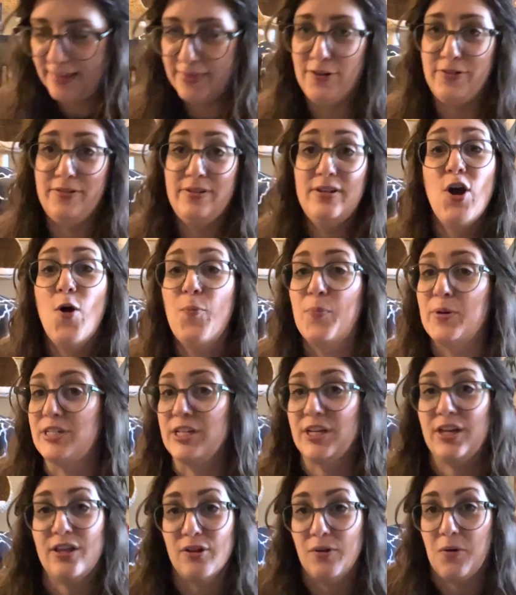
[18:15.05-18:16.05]
they're in no
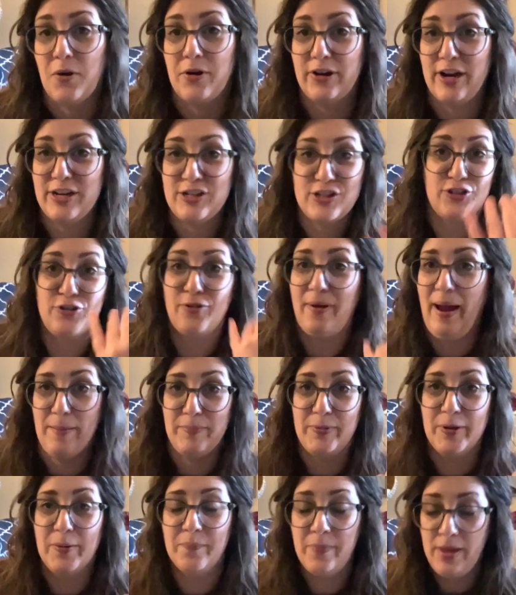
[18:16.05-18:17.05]
particular order, I just
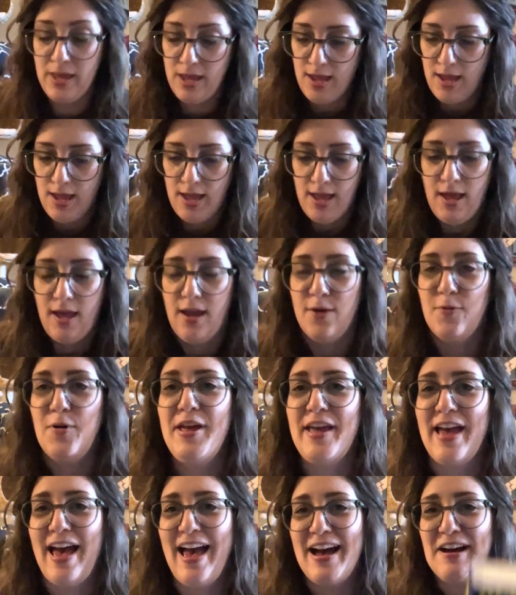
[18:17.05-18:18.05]
grabbed them.
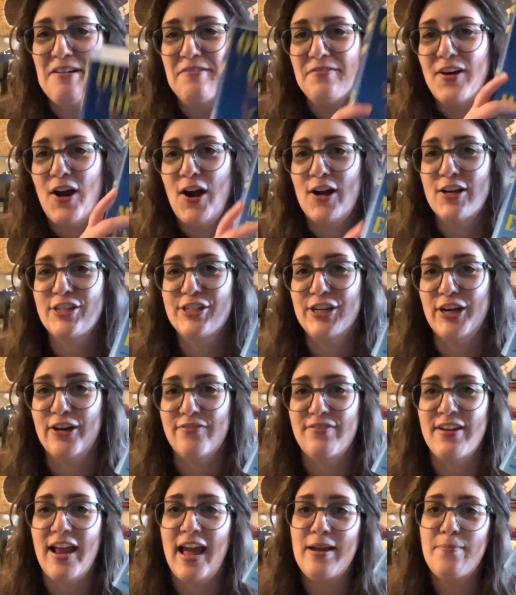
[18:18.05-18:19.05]
We have Our Share of
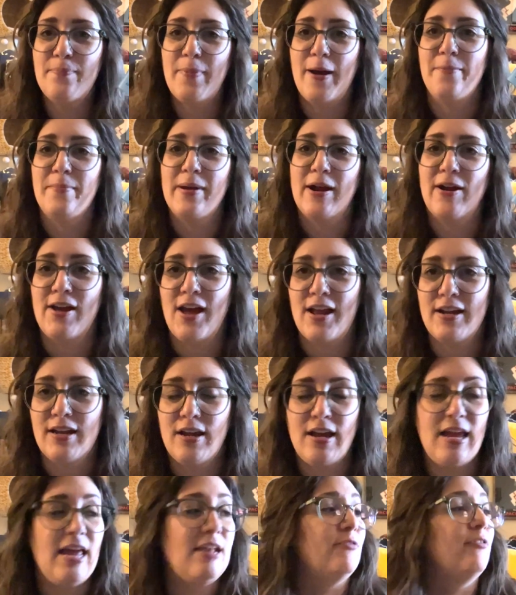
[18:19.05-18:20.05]
Night by Mariana
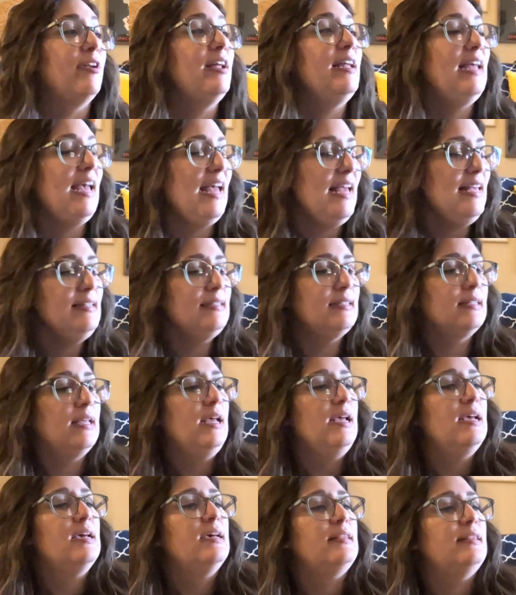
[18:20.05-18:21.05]
Enriquez.
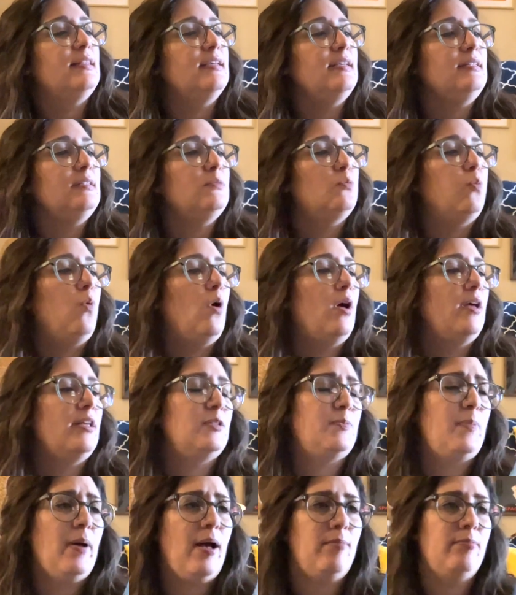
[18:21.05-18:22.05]
This
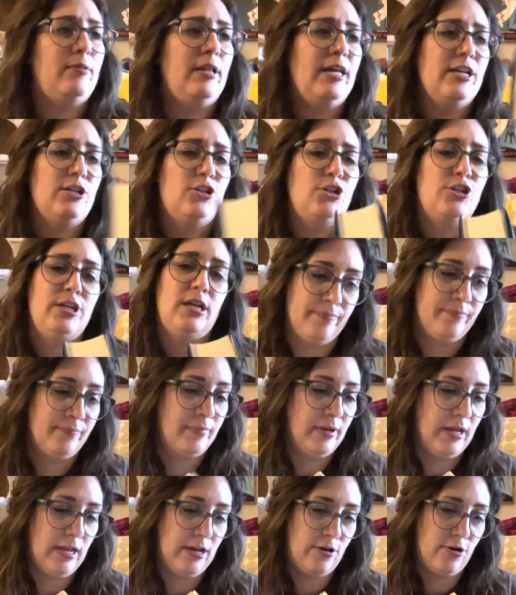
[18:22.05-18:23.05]
was published
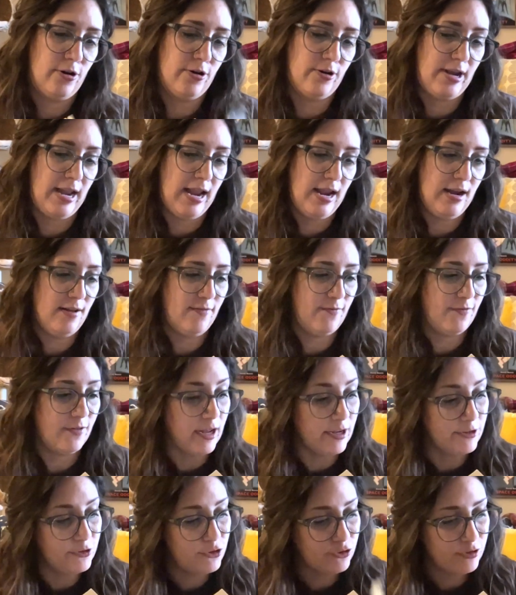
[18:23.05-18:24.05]
in her native
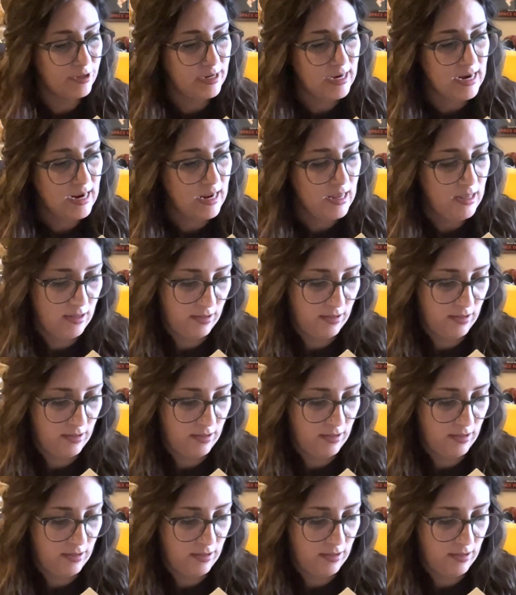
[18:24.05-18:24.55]
country.